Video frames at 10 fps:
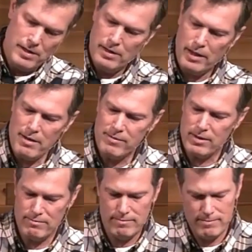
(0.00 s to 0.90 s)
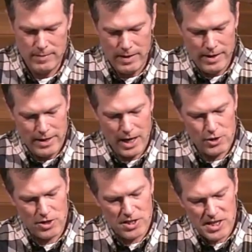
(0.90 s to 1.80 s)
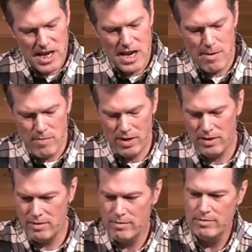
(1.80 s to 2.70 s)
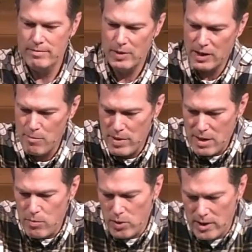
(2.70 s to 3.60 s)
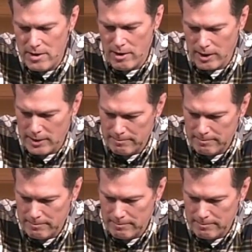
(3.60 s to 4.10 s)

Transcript: life can not just seem, but can be pretty dark.